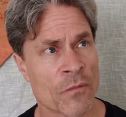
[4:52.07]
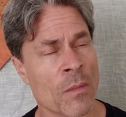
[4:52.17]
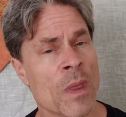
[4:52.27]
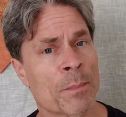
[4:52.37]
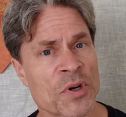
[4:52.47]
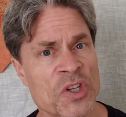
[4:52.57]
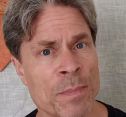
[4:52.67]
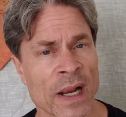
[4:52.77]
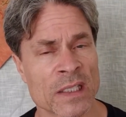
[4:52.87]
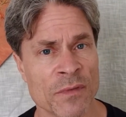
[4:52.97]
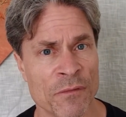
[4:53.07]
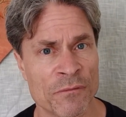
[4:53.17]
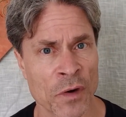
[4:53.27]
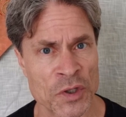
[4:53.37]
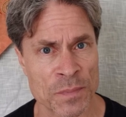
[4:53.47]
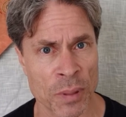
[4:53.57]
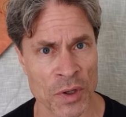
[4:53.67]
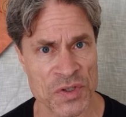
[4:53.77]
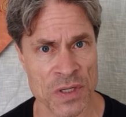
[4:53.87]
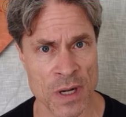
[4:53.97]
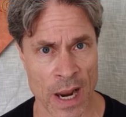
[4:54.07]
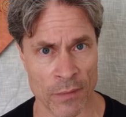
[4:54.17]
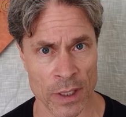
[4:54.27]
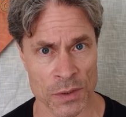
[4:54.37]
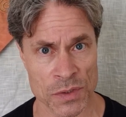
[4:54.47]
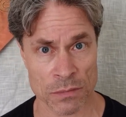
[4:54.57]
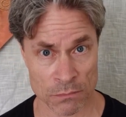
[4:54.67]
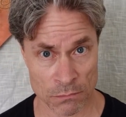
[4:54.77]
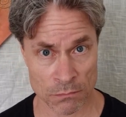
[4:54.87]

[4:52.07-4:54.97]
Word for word: from the perspective of first-person narrators.